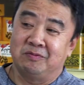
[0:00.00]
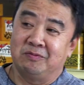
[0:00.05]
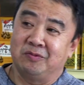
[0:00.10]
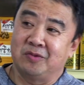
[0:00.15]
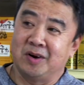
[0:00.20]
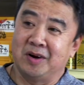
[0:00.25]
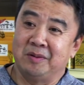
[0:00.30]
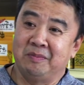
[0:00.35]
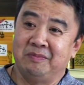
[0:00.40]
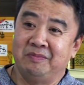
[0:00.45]

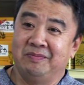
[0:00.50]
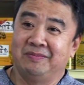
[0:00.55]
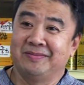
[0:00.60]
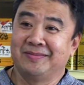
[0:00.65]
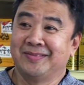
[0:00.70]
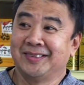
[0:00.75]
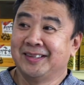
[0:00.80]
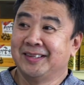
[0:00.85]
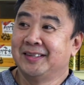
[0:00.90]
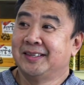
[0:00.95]
from
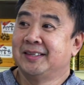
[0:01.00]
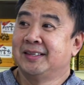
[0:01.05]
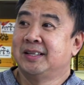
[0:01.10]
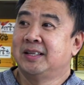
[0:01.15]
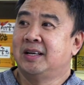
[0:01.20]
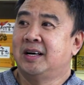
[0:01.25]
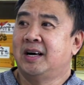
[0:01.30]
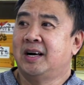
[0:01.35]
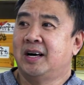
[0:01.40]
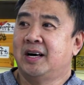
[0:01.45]

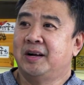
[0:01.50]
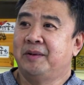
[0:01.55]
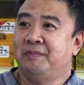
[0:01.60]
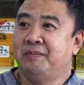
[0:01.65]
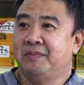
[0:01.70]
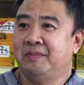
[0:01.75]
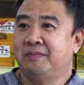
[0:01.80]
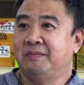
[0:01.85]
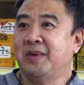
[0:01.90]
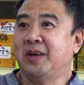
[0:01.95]

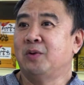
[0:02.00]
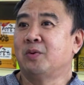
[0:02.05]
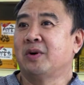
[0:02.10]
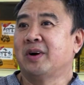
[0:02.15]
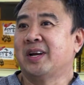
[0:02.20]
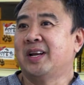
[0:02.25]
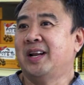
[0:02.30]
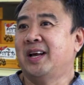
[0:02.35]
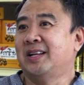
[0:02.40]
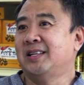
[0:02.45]
me
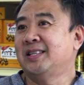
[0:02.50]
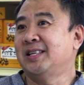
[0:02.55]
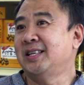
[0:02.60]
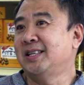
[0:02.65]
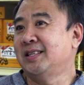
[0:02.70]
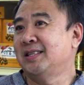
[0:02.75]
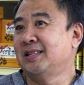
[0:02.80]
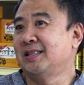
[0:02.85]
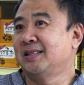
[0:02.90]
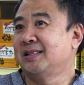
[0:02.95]
working at
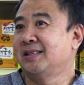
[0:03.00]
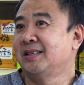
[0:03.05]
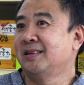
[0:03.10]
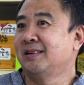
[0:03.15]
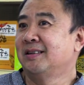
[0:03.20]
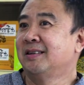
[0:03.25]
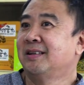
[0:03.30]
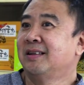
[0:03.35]
TSYS.